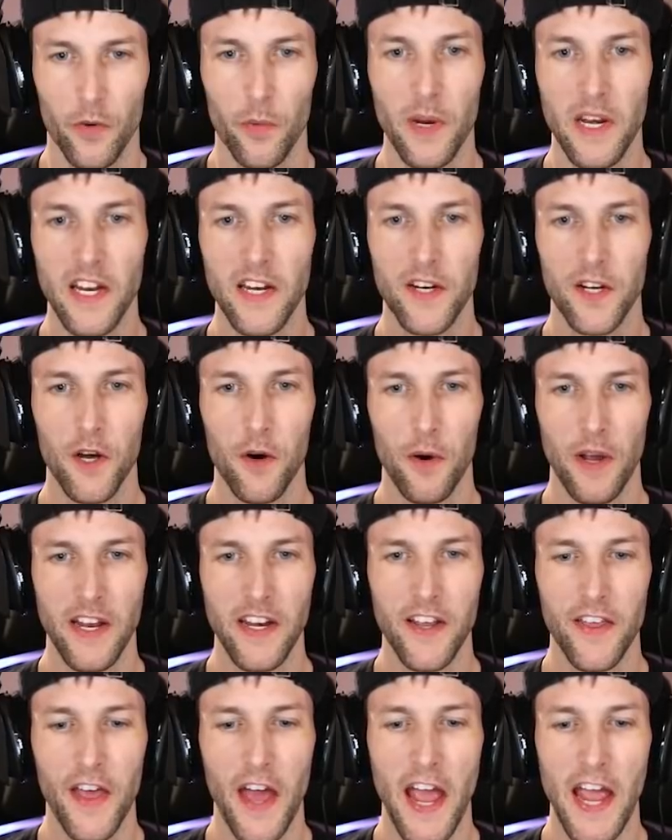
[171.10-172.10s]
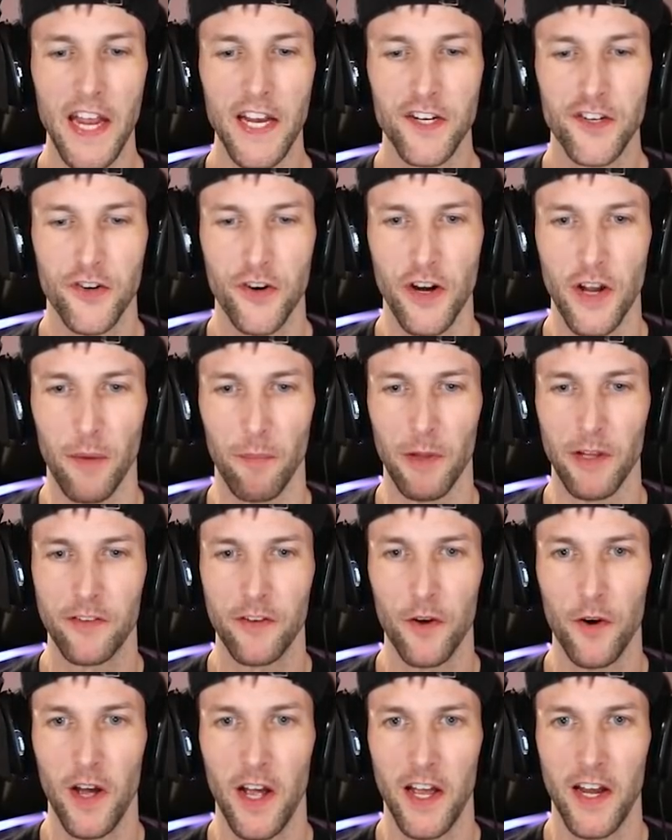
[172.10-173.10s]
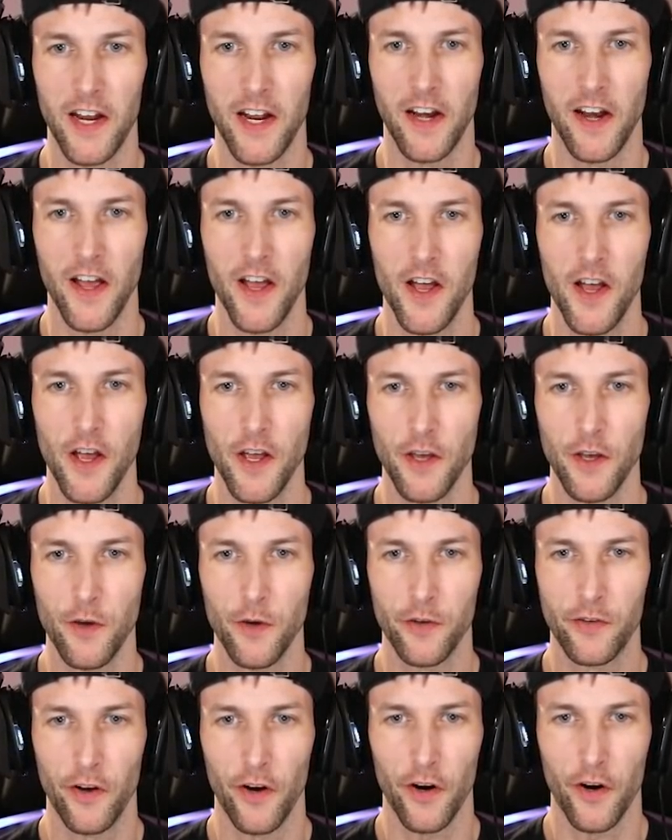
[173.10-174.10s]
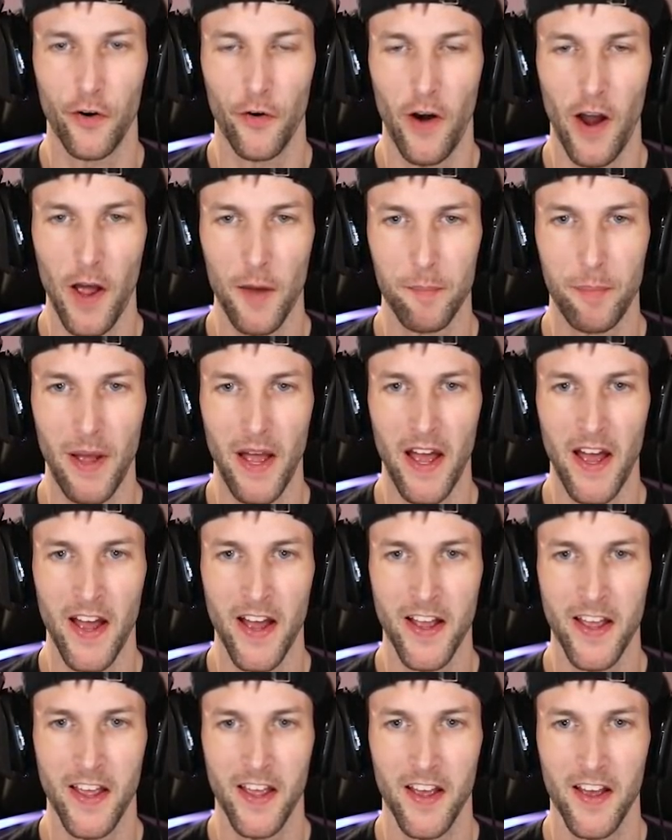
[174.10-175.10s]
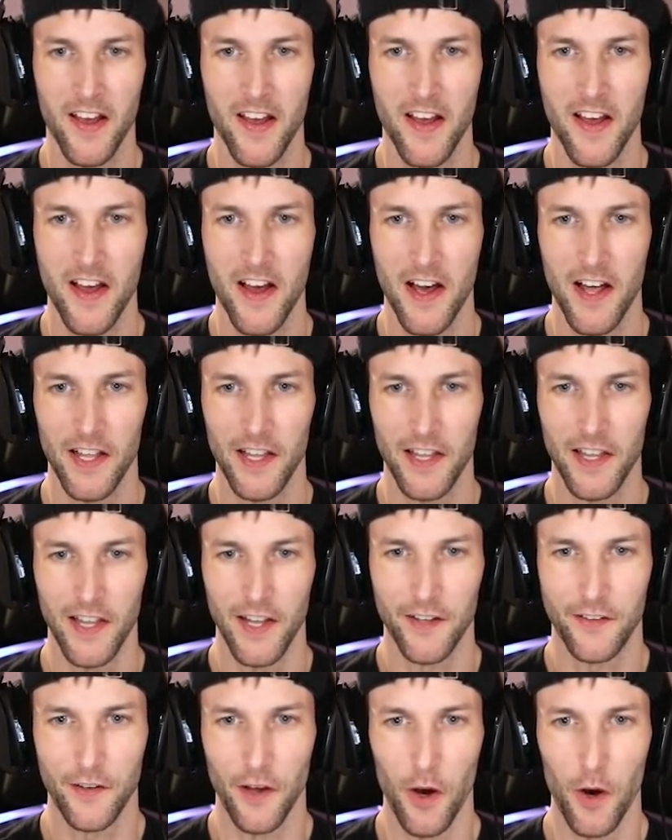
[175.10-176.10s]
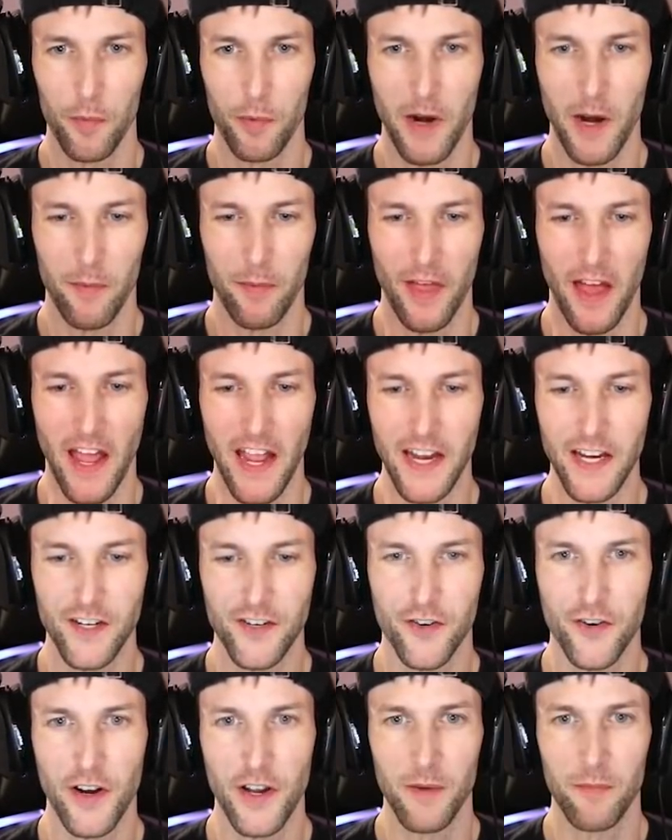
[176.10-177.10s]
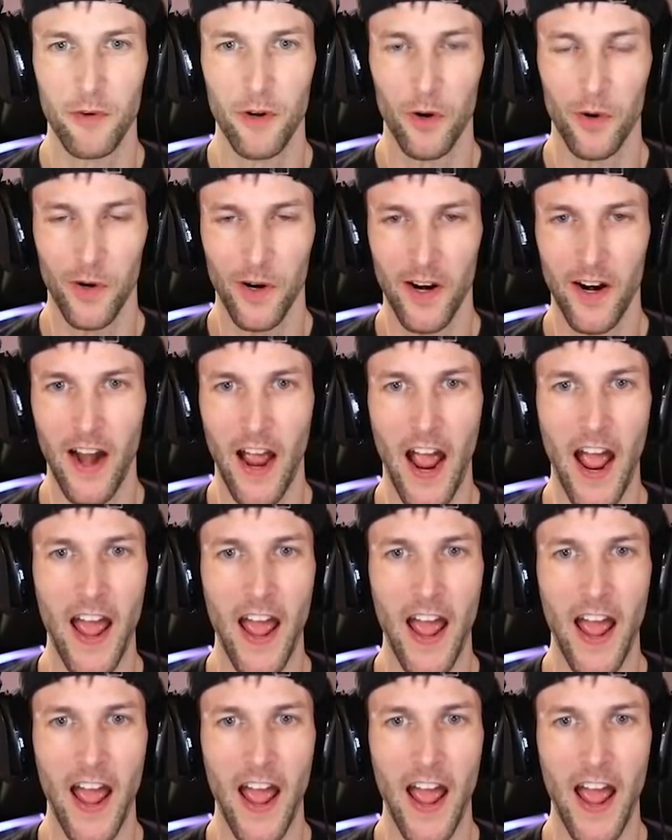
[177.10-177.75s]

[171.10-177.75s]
So we need to go into the atrium. Let's go ahead and use our grab pack. Let's open up the atrium door.